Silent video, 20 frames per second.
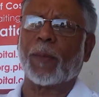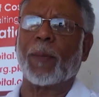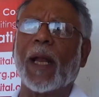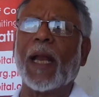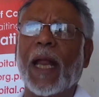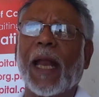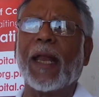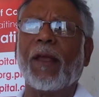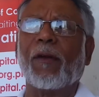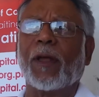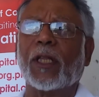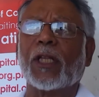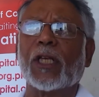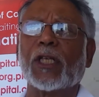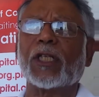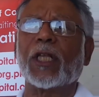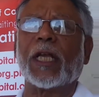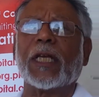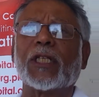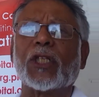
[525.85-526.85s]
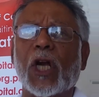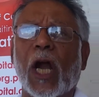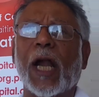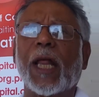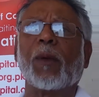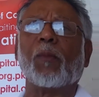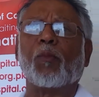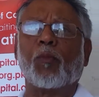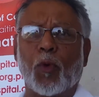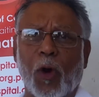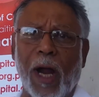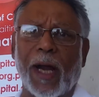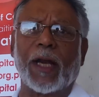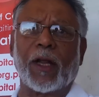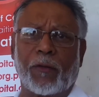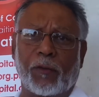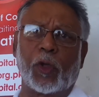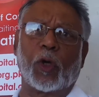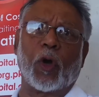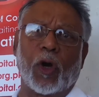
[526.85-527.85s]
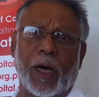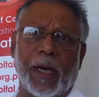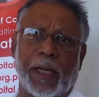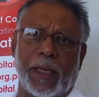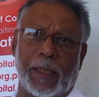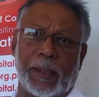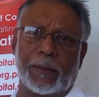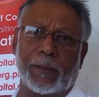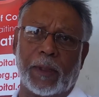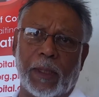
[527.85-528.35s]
But anyway, this is the starting point of the Korangi.